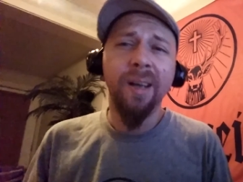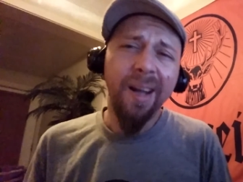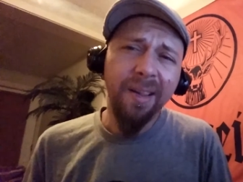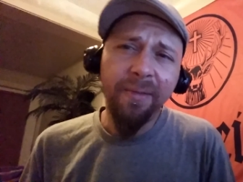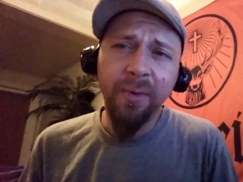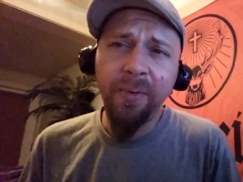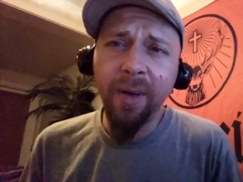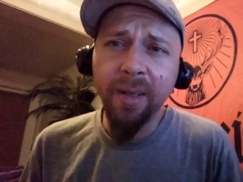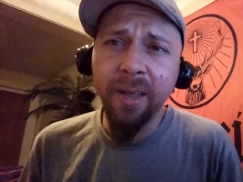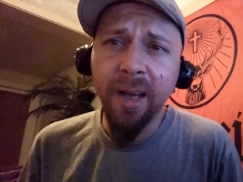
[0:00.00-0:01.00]
I love you
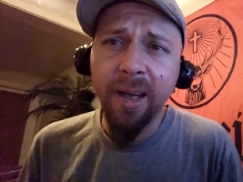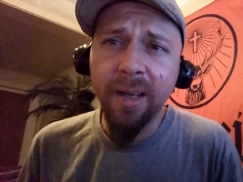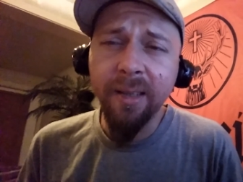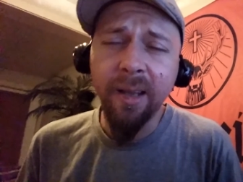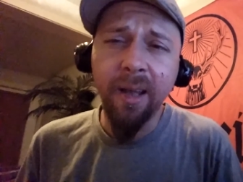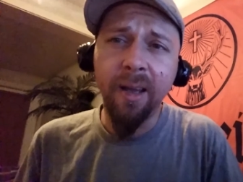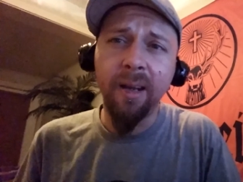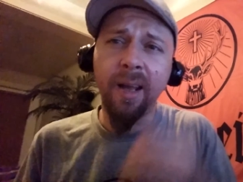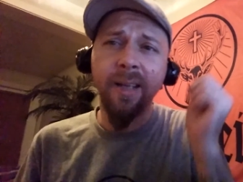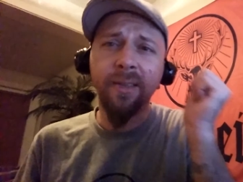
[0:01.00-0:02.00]
fucking guys.
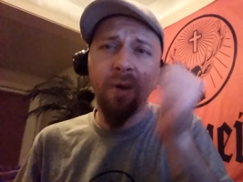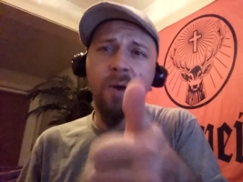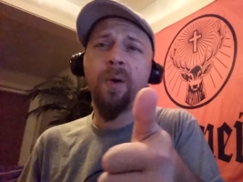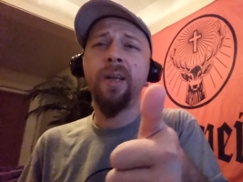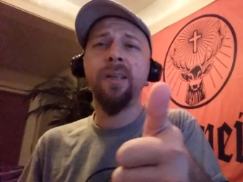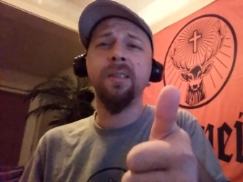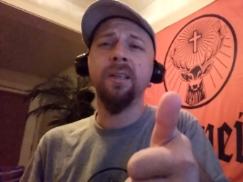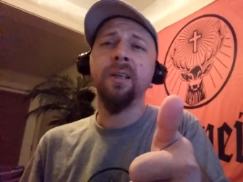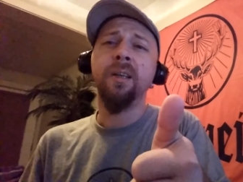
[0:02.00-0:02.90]
And as always,